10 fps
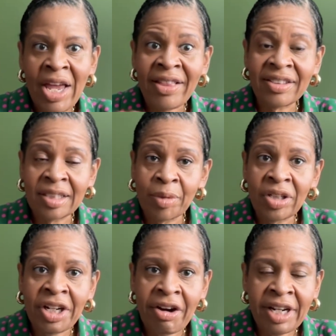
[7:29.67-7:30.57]
and a
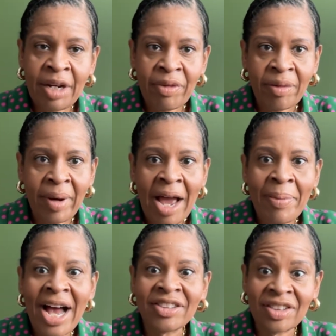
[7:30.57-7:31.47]
similarity with the
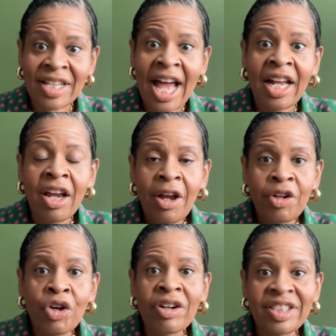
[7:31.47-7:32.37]
bypass is that
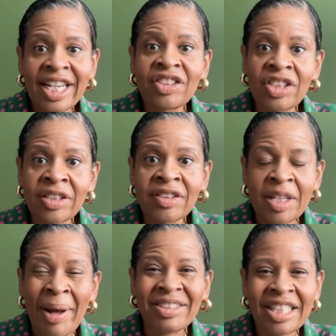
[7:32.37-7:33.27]
your intestines,
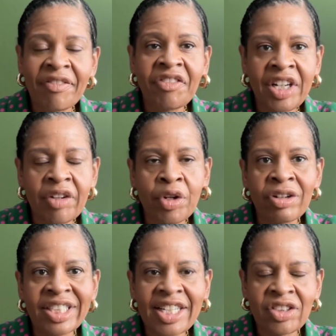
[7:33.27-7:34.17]
about 7 feet of your
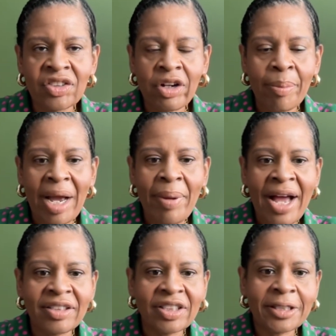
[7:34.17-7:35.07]
intestines, are
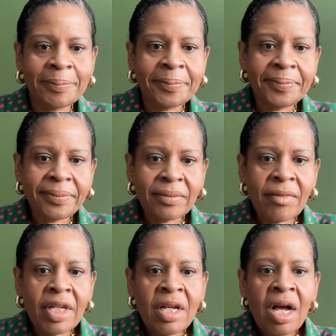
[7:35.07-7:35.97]
bypassed.
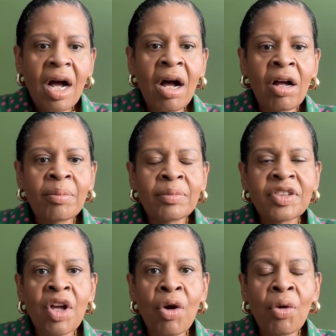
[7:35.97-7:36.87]

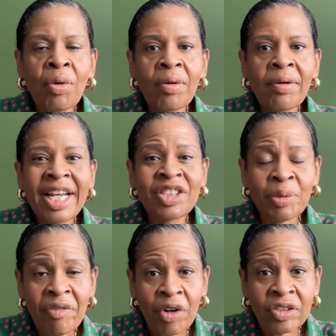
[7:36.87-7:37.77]
So it's
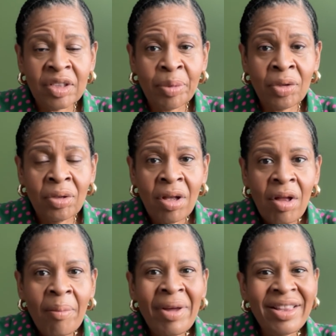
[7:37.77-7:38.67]
reversible,
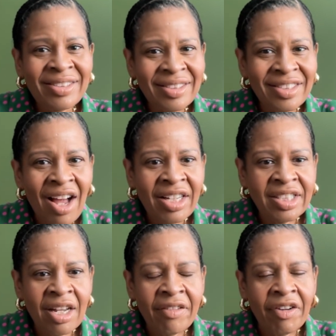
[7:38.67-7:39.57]
but this is not
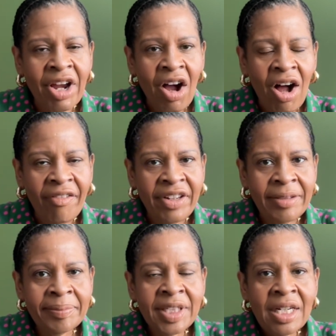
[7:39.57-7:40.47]
done very
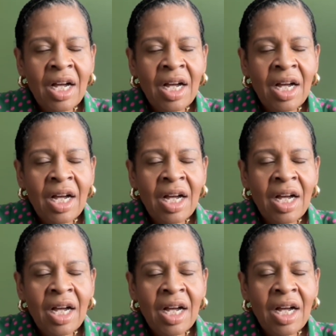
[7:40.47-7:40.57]
often.